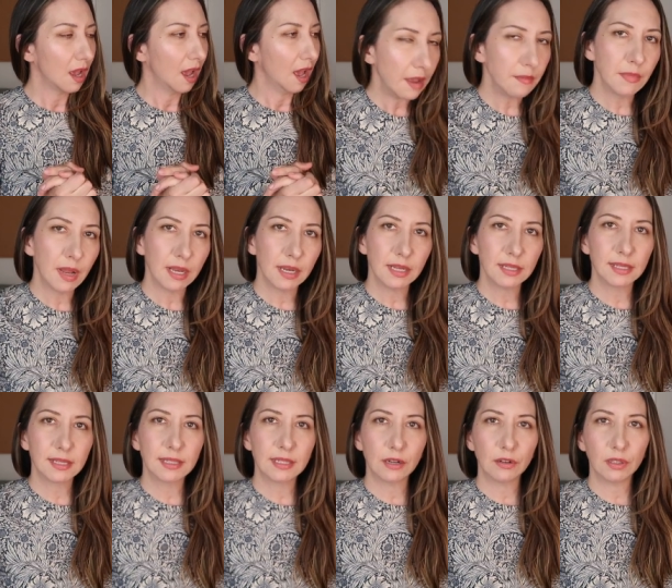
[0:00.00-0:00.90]
I'm not
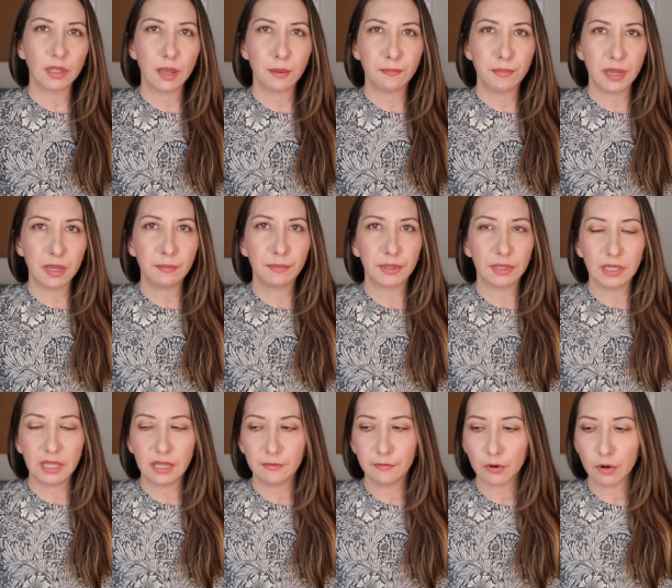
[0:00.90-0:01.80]
necessarily a big
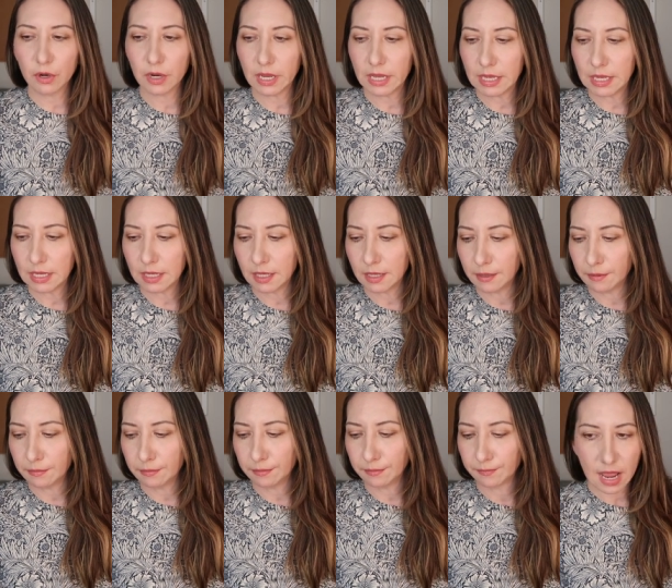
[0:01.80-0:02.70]
believer
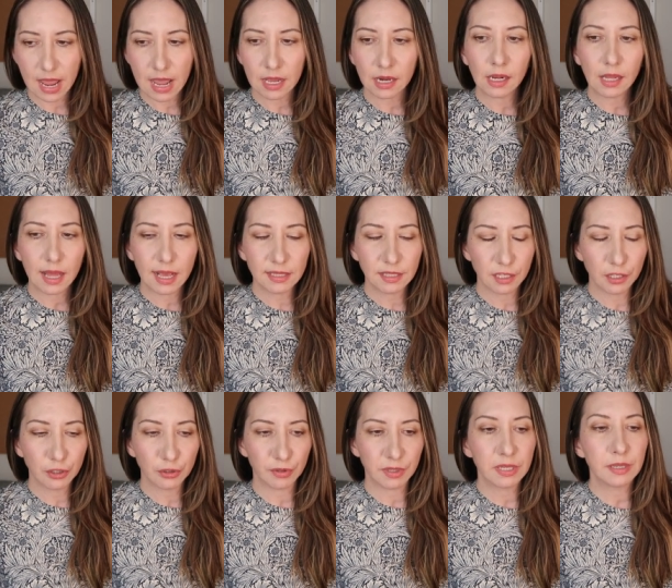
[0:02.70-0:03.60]
in
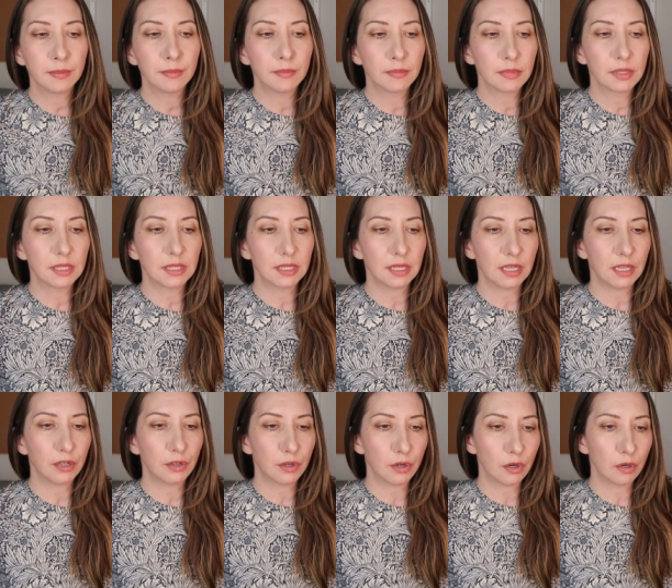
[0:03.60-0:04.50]
analyzing dreams
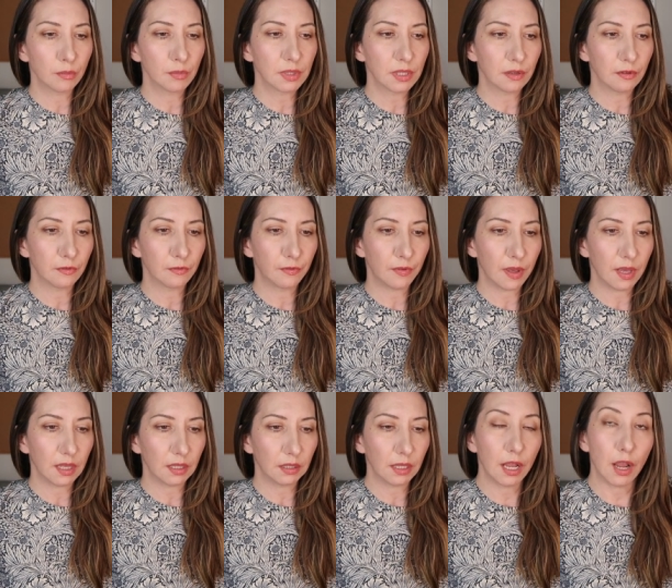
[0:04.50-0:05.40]
in terms of
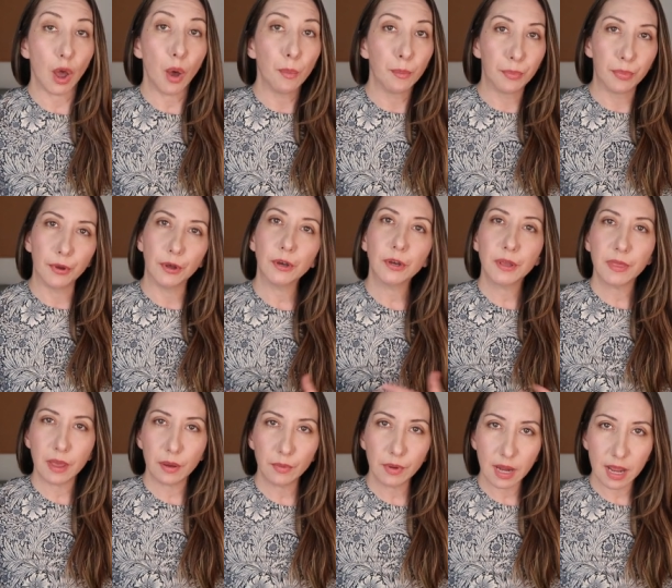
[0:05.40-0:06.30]
like a book
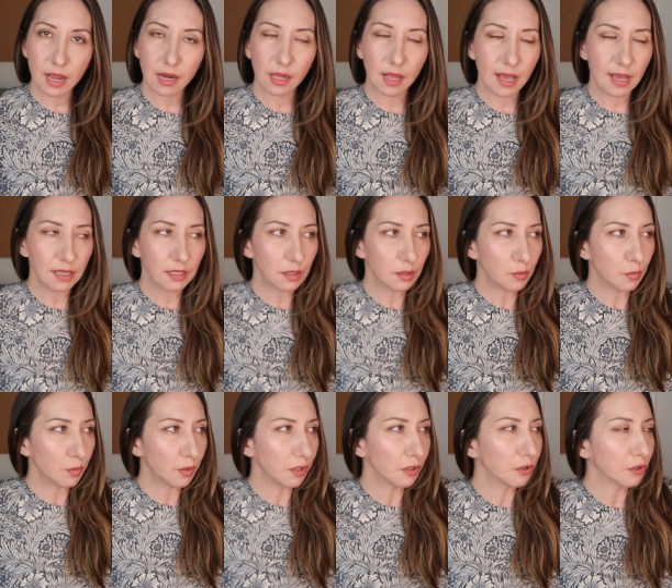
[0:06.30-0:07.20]
that would analyze
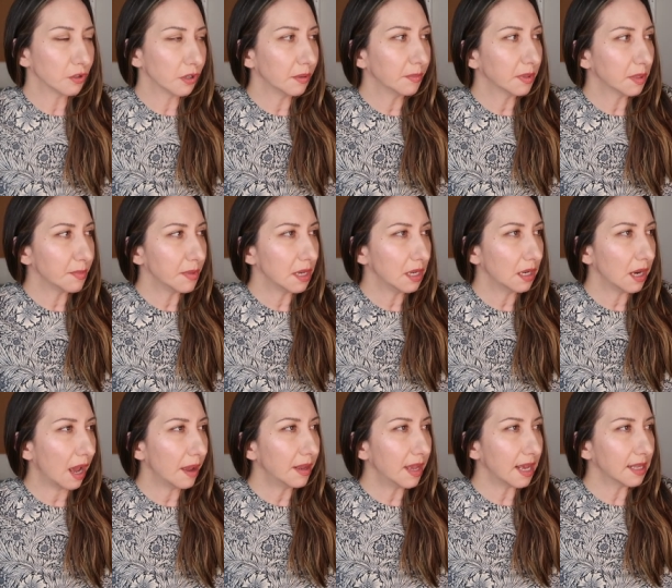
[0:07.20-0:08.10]
what your dreams mean.
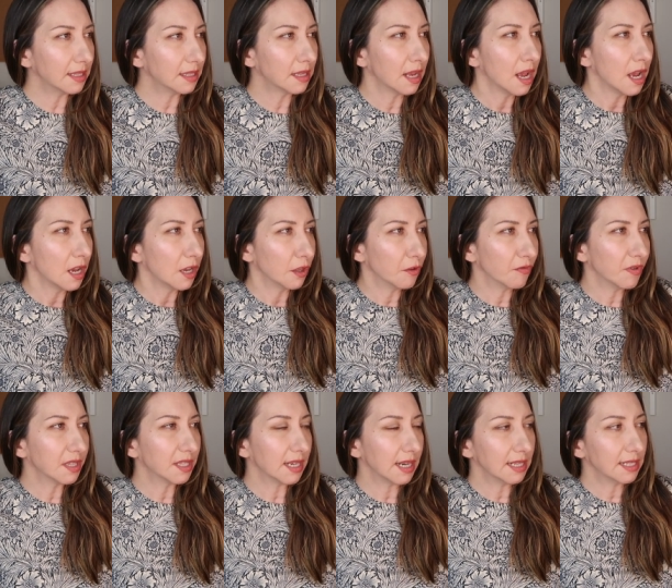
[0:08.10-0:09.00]
I guess the
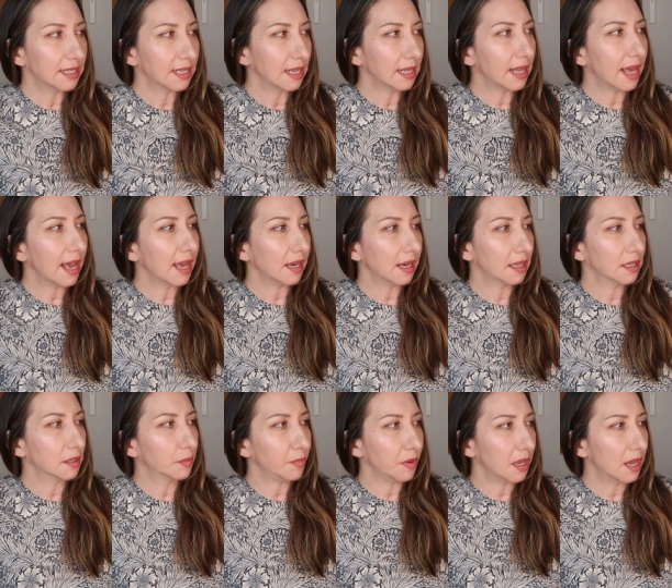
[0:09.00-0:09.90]
reason I say that
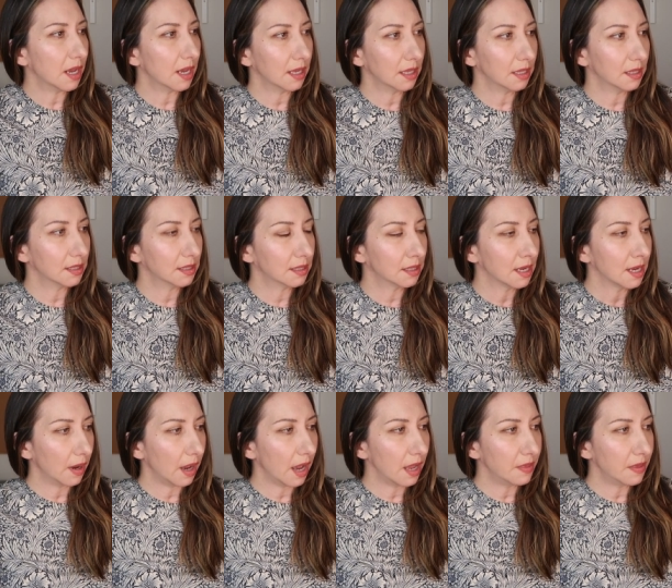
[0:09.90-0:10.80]
is because
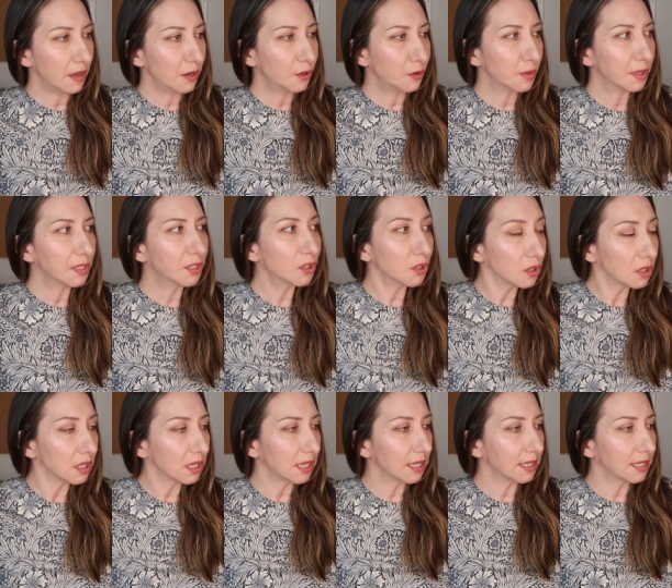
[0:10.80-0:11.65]
I think to a certain